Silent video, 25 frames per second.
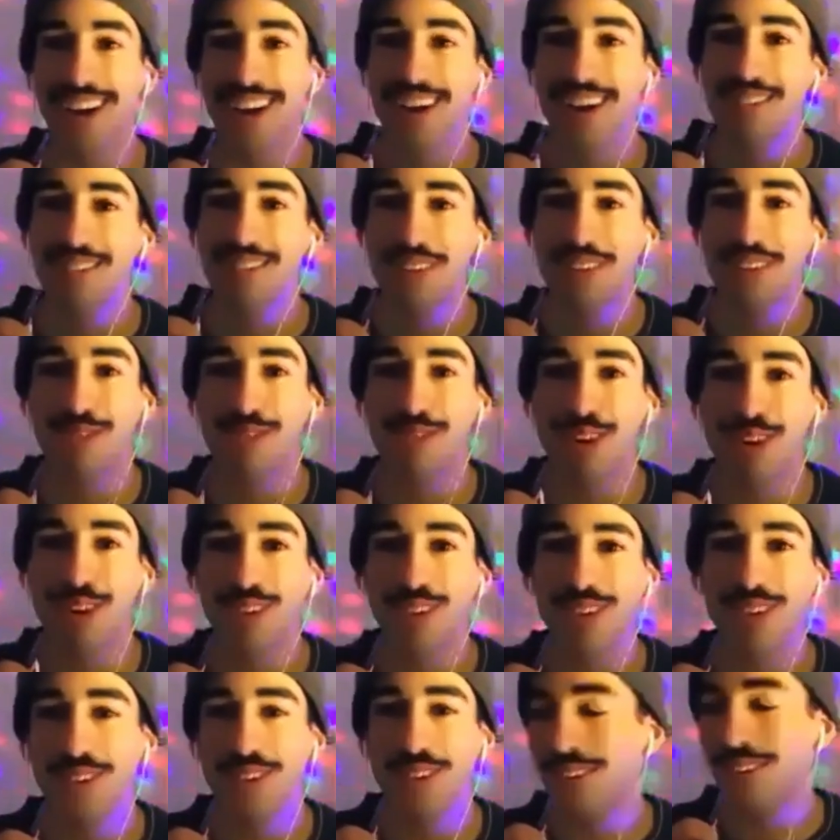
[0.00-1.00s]
before
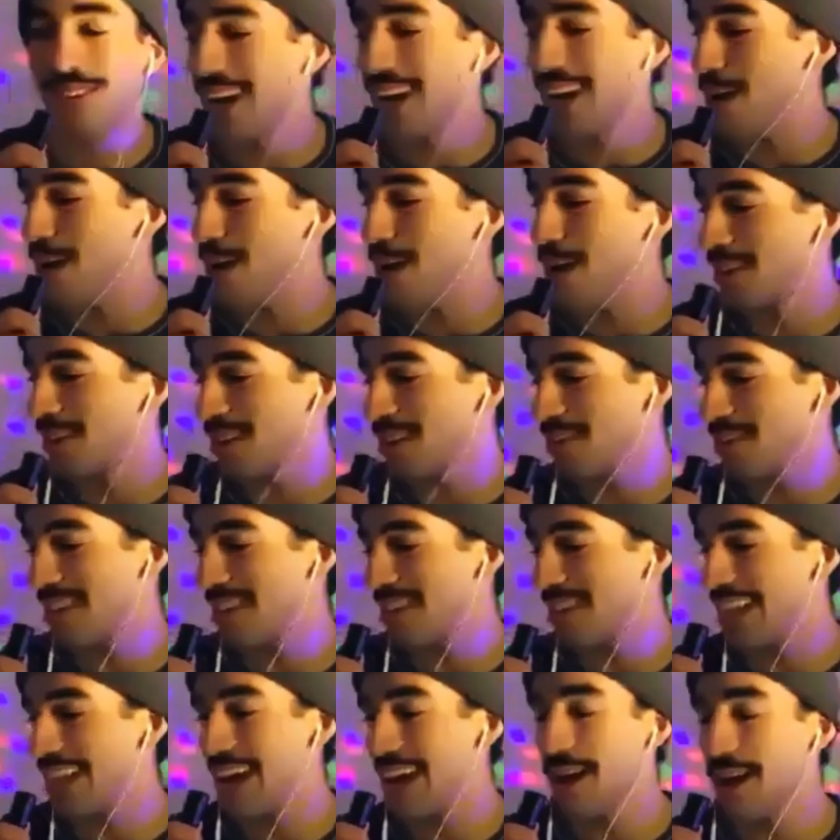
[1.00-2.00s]
what happened over
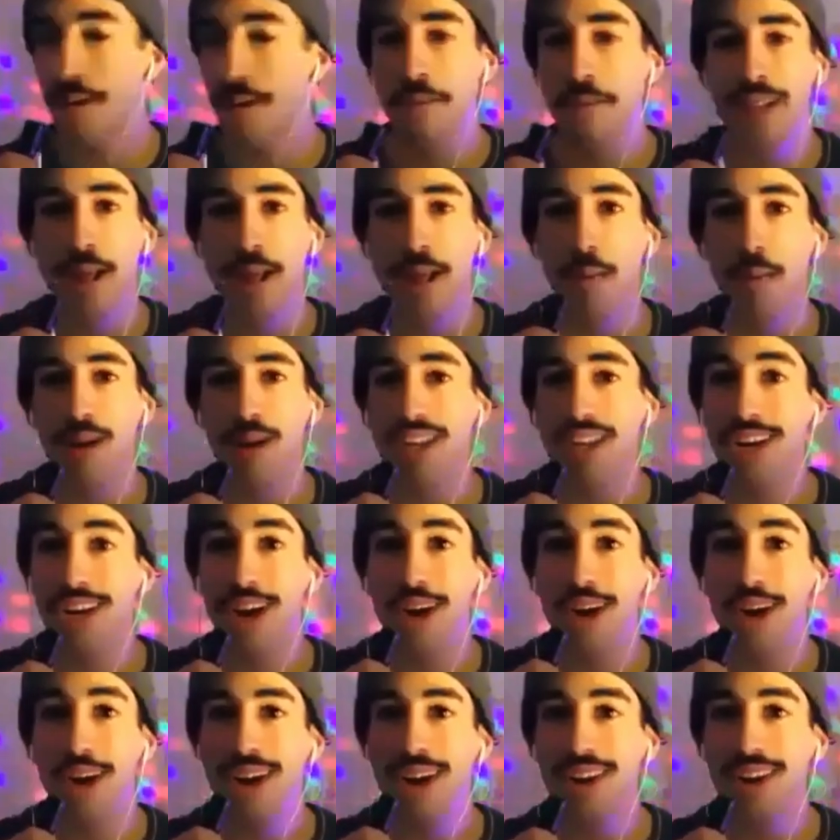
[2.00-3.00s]
there. But you know
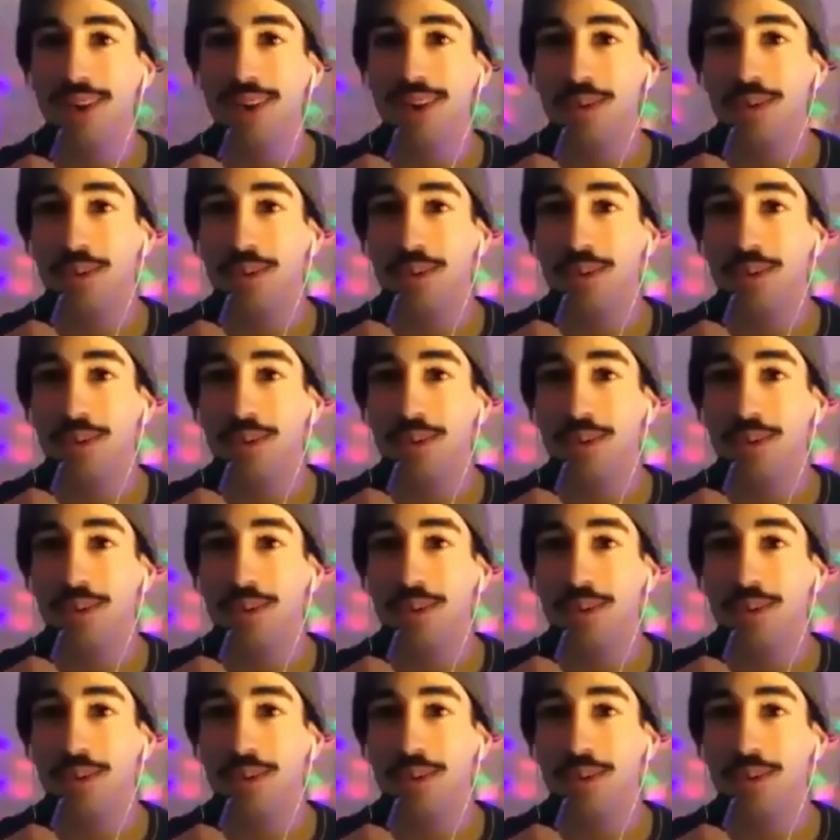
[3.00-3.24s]
what? We